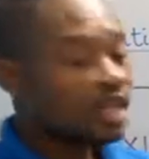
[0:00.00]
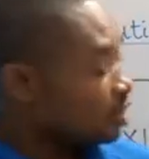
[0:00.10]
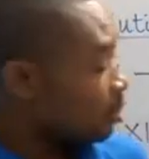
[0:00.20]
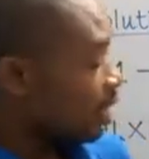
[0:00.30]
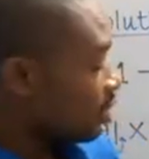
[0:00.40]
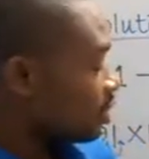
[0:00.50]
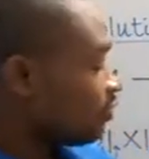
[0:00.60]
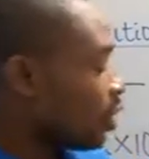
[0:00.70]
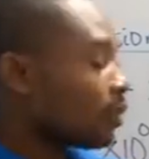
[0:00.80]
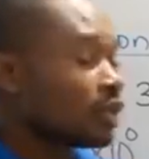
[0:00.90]
So minus
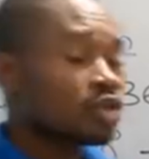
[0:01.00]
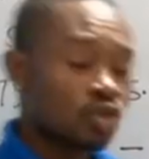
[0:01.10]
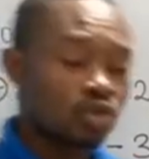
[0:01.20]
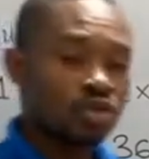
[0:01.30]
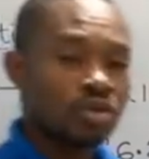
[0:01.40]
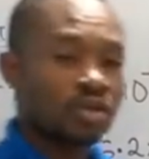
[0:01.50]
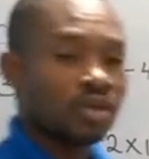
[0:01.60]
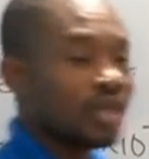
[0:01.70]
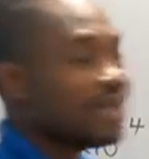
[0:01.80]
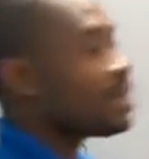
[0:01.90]
4 plus 2
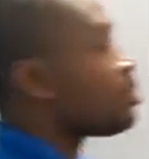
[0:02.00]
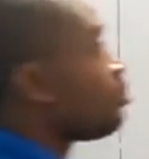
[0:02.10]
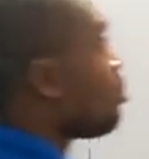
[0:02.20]
is